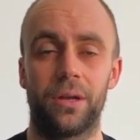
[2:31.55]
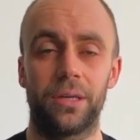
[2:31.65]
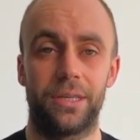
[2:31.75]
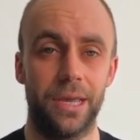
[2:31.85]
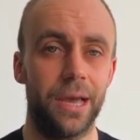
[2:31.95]

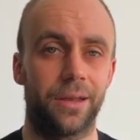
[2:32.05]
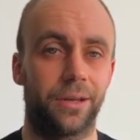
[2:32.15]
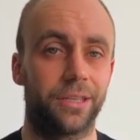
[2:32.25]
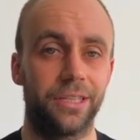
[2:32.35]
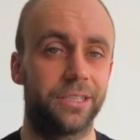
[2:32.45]
Like
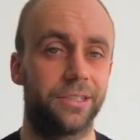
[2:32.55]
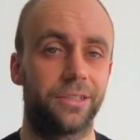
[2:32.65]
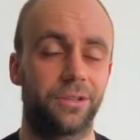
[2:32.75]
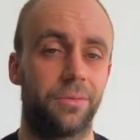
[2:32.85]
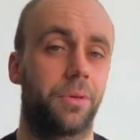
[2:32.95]
this is
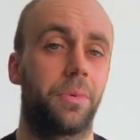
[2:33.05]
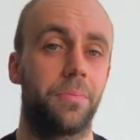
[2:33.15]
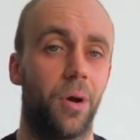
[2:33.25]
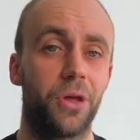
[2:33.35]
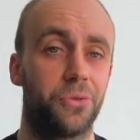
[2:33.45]
the time that we
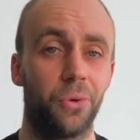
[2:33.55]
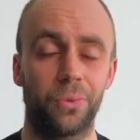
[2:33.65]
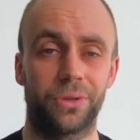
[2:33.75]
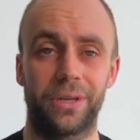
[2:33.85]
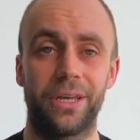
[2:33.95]
might not
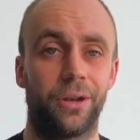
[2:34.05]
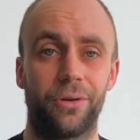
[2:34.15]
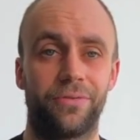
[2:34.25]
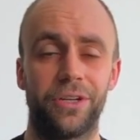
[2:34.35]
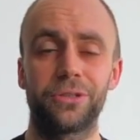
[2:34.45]
want to eat a
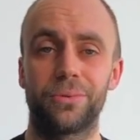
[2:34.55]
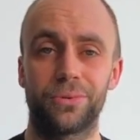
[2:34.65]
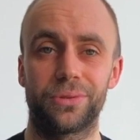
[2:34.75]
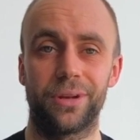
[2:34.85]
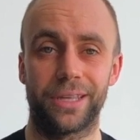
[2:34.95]
load of
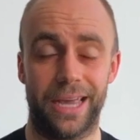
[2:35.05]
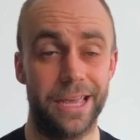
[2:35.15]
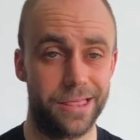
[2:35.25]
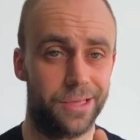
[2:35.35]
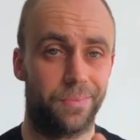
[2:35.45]
vegetables, like
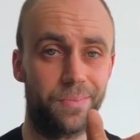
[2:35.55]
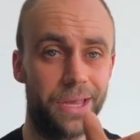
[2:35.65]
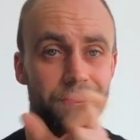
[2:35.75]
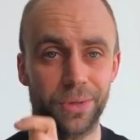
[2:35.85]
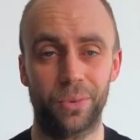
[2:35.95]
in
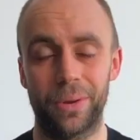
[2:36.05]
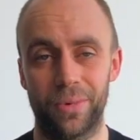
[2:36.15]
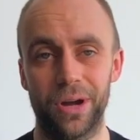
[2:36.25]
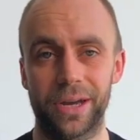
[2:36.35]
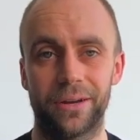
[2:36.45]
between
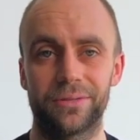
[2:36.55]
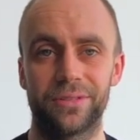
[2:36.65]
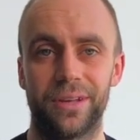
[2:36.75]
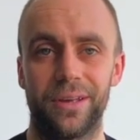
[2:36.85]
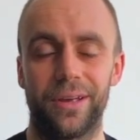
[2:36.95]

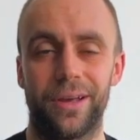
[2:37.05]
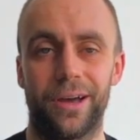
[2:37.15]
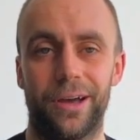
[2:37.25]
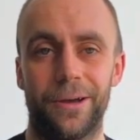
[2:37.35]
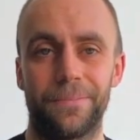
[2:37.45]
workouts.
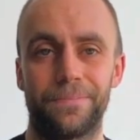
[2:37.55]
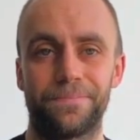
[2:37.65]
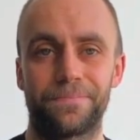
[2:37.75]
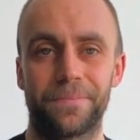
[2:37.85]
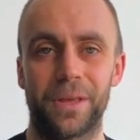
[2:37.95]

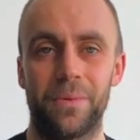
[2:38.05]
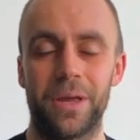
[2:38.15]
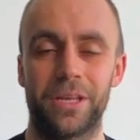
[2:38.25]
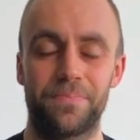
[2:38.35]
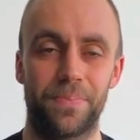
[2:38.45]

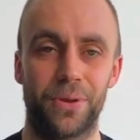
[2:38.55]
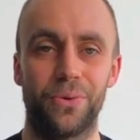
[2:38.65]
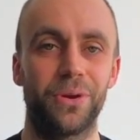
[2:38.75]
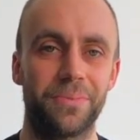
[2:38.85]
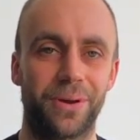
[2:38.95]
It's
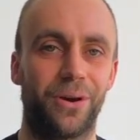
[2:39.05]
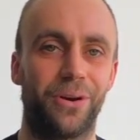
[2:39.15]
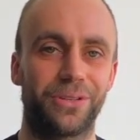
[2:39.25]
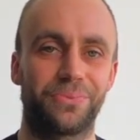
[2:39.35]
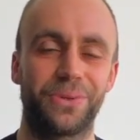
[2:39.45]
purely
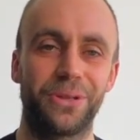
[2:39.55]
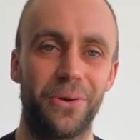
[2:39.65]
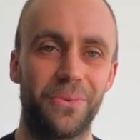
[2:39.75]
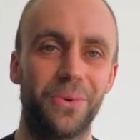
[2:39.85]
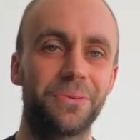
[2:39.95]
because we
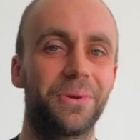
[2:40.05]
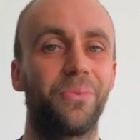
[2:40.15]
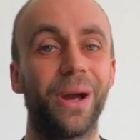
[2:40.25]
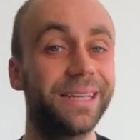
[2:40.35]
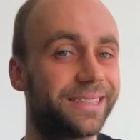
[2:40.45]
don't want to be
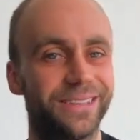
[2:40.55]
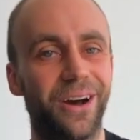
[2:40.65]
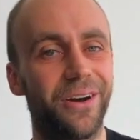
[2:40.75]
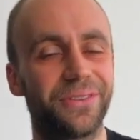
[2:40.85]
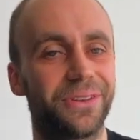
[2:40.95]
waiting
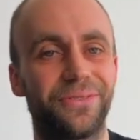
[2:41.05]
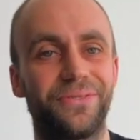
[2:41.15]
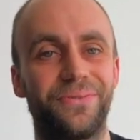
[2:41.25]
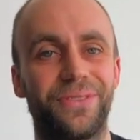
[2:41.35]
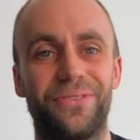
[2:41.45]
to after
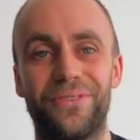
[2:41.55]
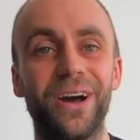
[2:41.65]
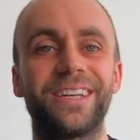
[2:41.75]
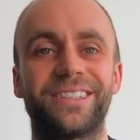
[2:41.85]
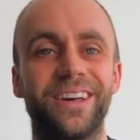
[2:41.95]
the
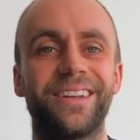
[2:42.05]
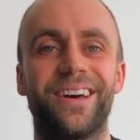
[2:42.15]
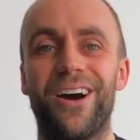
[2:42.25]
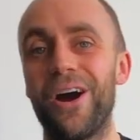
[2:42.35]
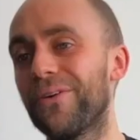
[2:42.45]
fight is
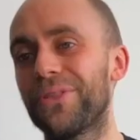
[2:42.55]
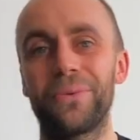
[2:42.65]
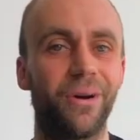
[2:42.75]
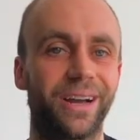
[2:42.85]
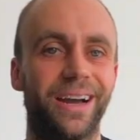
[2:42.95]
done, after
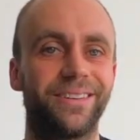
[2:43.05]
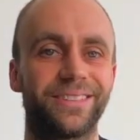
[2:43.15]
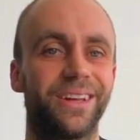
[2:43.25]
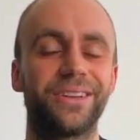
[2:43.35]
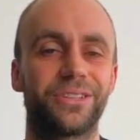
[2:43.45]
the workout
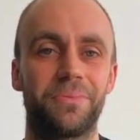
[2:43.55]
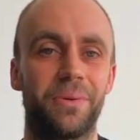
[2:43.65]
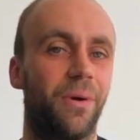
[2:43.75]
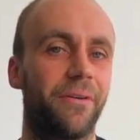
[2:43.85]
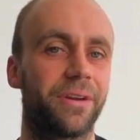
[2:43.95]
is done, to
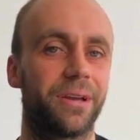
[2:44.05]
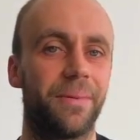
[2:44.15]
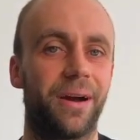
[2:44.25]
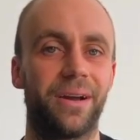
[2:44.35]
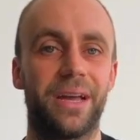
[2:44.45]
be worrying
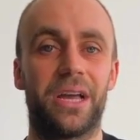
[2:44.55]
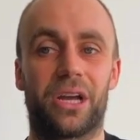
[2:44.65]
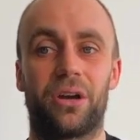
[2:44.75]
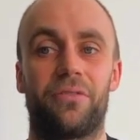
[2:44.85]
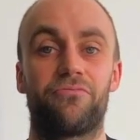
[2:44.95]
about
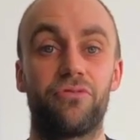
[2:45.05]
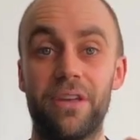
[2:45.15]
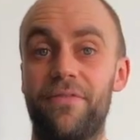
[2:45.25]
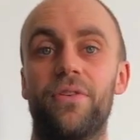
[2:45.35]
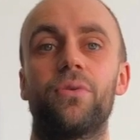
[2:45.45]
kind of
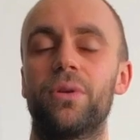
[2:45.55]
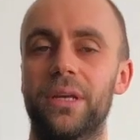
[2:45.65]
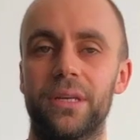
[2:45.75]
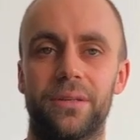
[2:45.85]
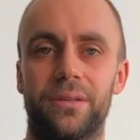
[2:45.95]

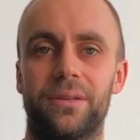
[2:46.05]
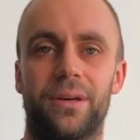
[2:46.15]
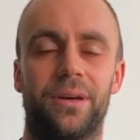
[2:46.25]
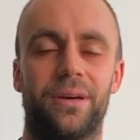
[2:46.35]
refueling and